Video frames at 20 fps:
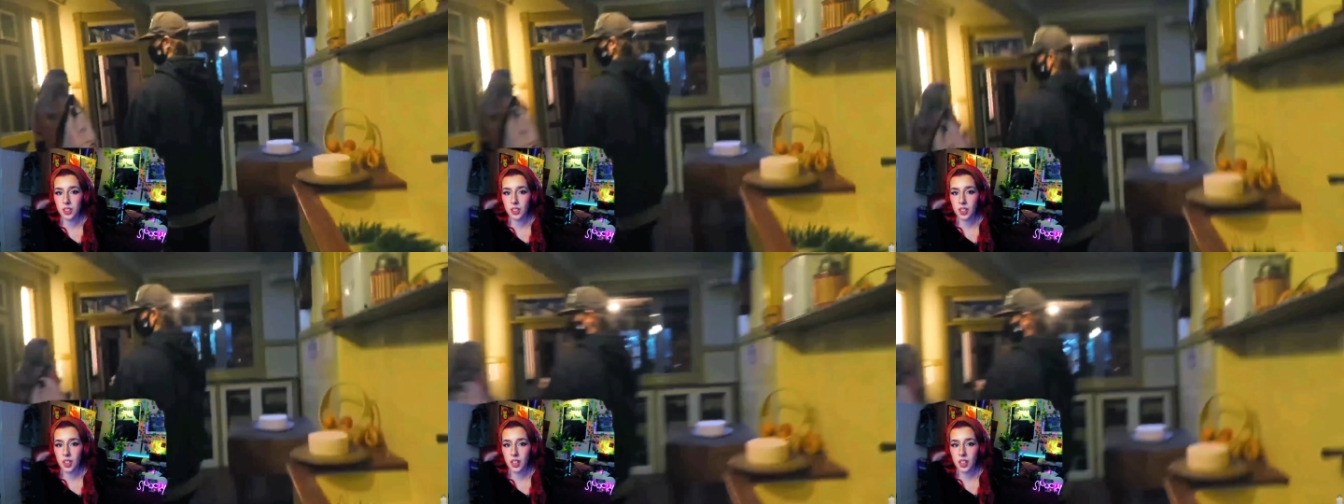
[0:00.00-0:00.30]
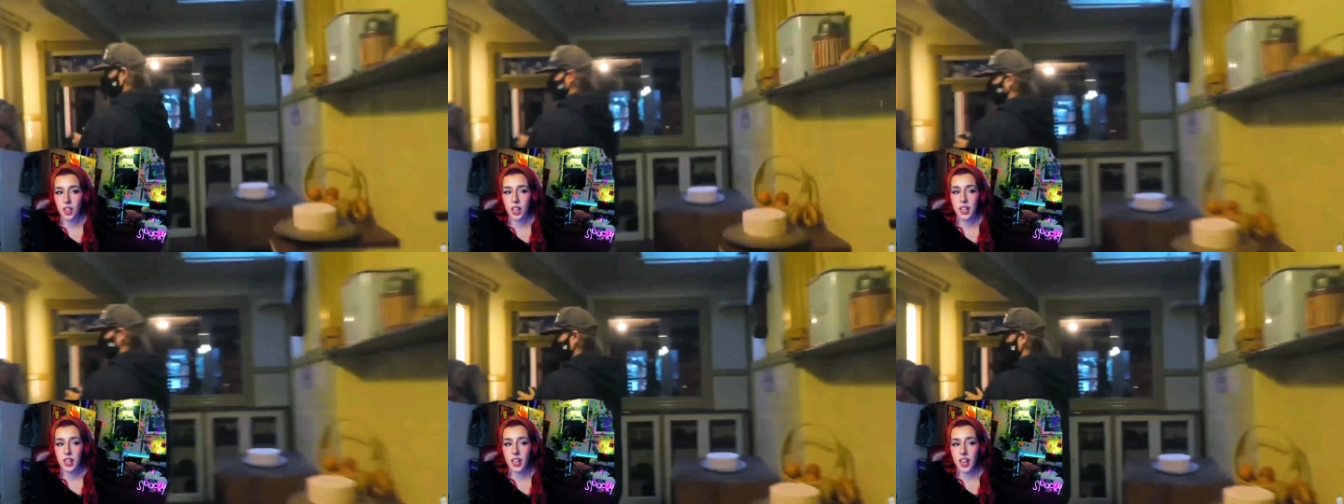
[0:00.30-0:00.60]

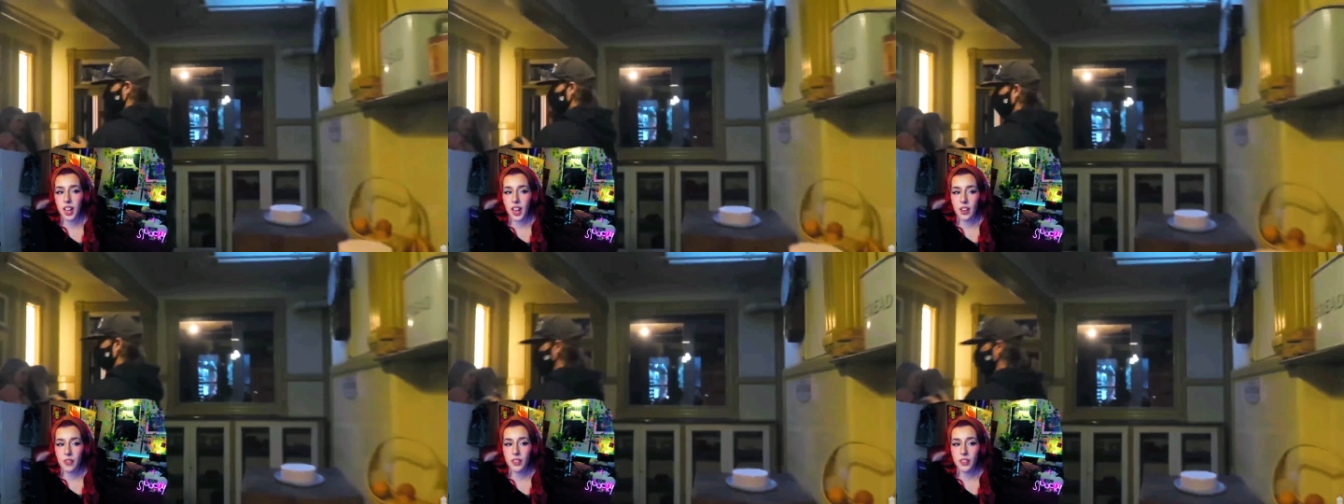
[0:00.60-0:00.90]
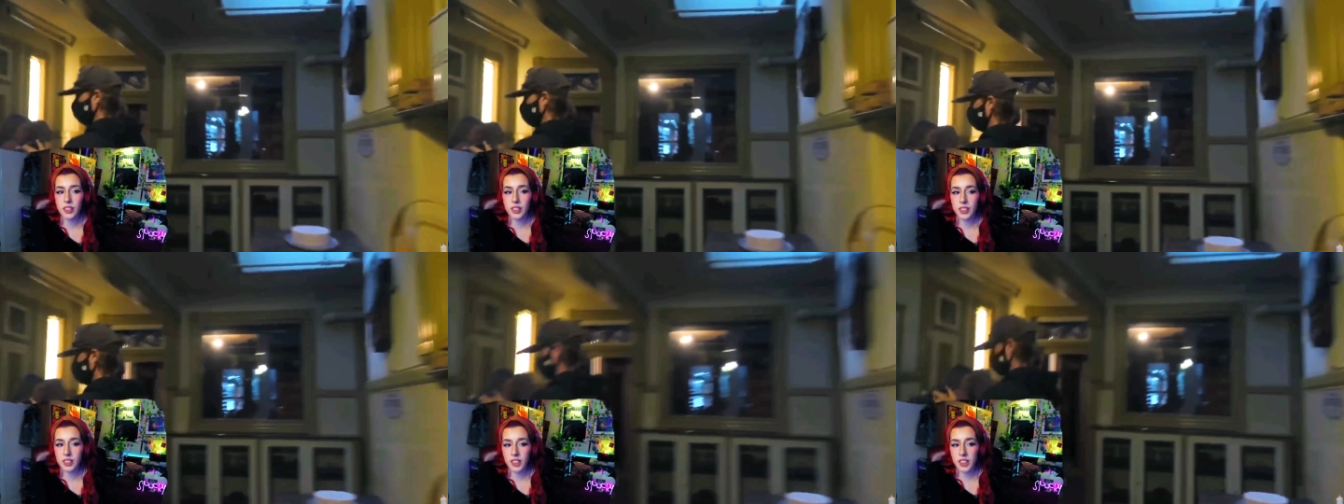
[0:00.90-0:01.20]
Like, I
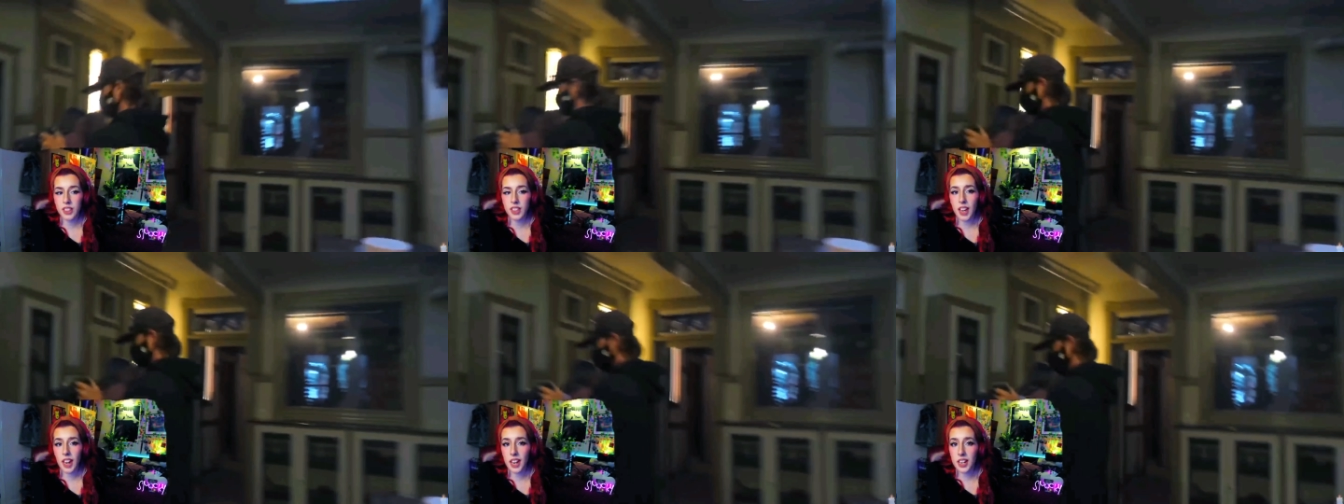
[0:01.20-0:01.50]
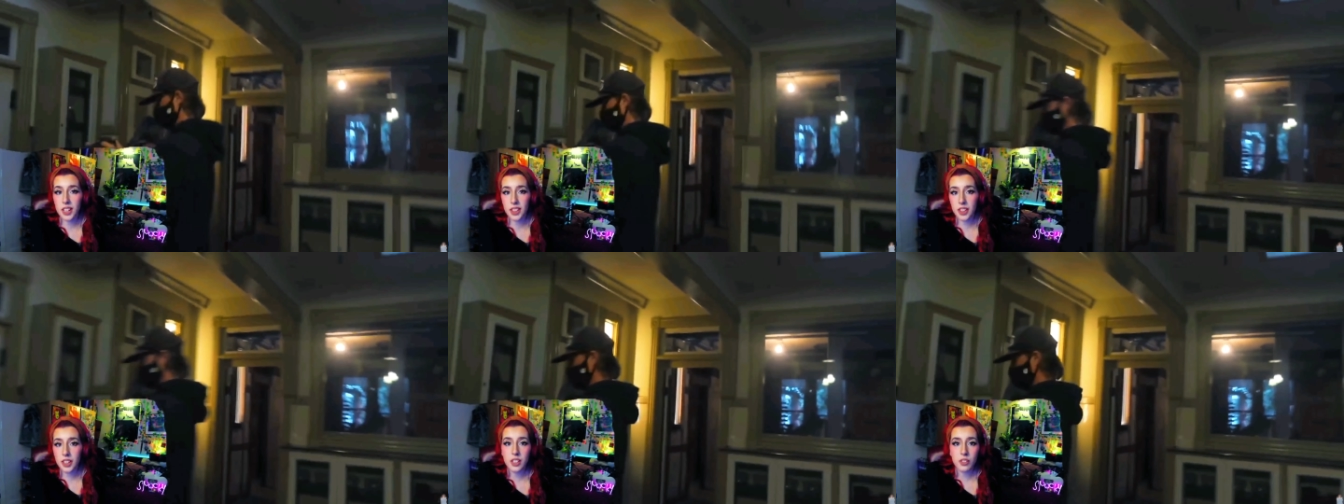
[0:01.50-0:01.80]
haven't seen
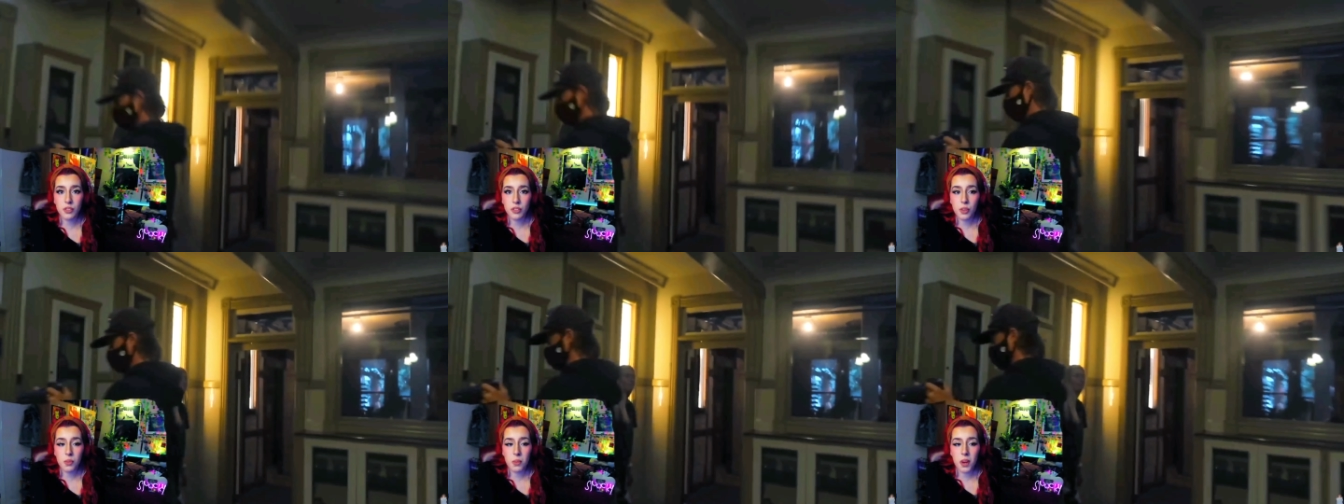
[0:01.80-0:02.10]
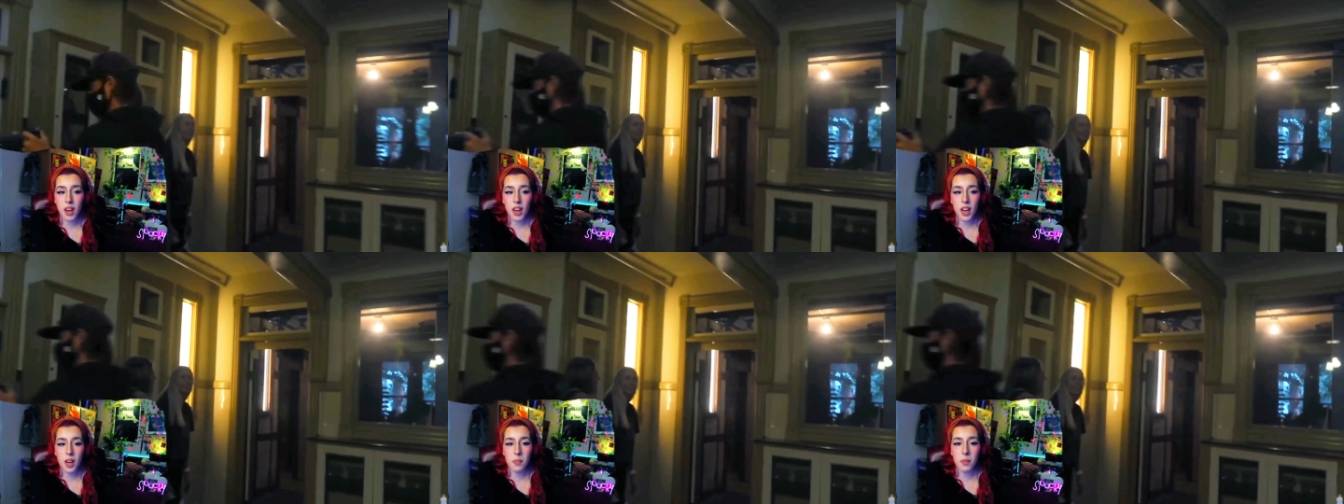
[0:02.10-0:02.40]
anything from
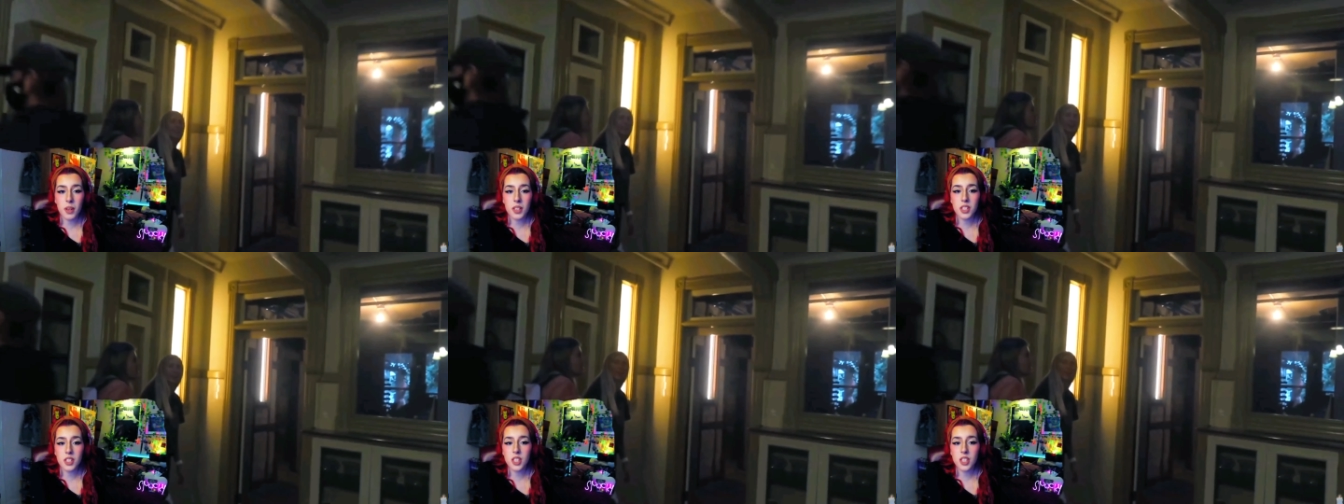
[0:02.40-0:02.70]
her, but she